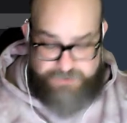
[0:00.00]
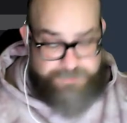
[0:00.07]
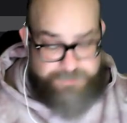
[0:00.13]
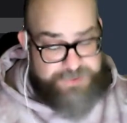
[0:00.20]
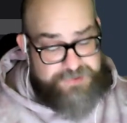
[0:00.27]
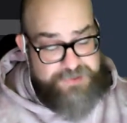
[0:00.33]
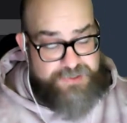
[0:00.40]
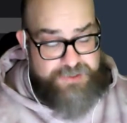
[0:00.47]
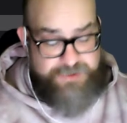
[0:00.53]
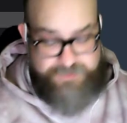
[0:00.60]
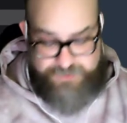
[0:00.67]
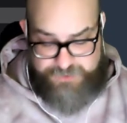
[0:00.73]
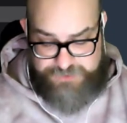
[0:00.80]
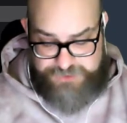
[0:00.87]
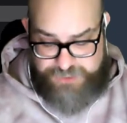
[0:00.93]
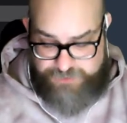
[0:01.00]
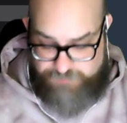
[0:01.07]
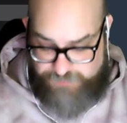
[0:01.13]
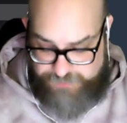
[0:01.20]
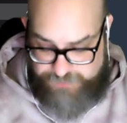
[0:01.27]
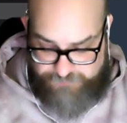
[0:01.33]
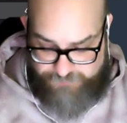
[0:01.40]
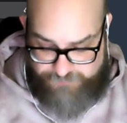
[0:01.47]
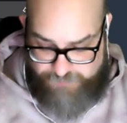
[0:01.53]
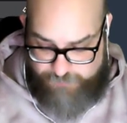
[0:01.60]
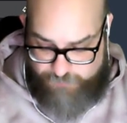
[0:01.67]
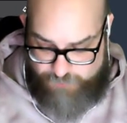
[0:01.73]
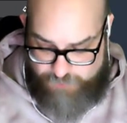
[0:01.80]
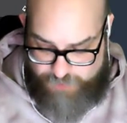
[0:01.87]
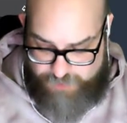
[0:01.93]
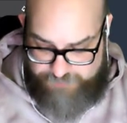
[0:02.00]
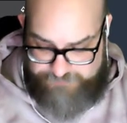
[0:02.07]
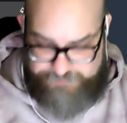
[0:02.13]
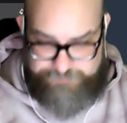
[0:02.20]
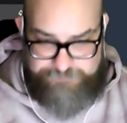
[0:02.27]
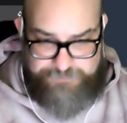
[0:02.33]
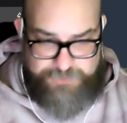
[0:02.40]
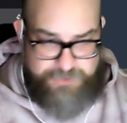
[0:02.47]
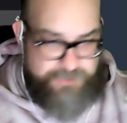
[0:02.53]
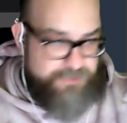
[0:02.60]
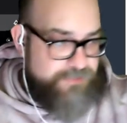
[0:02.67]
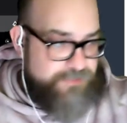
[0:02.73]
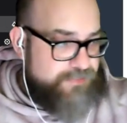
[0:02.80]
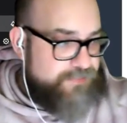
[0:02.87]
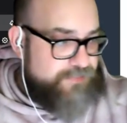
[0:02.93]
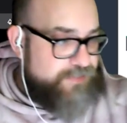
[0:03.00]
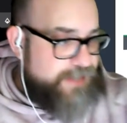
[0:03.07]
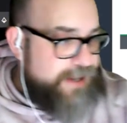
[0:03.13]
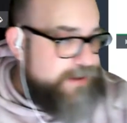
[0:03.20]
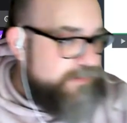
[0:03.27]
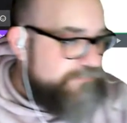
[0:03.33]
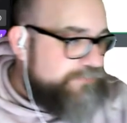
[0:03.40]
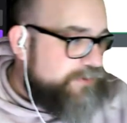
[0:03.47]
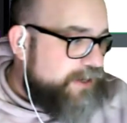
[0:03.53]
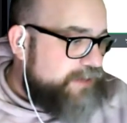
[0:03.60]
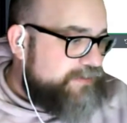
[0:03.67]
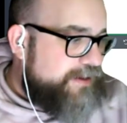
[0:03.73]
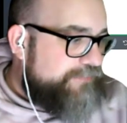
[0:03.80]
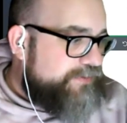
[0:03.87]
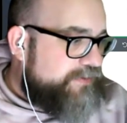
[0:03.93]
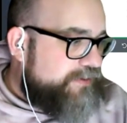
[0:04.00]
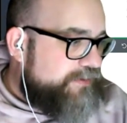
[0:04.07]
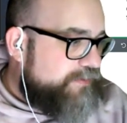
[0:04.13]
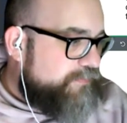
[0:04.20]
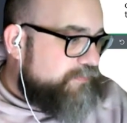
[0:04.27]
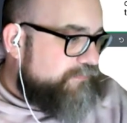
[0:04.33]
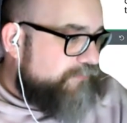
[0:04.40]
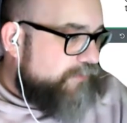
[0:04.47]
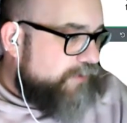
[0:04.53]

seeing the check raise far more often. So now, if you guys haven't seen this before,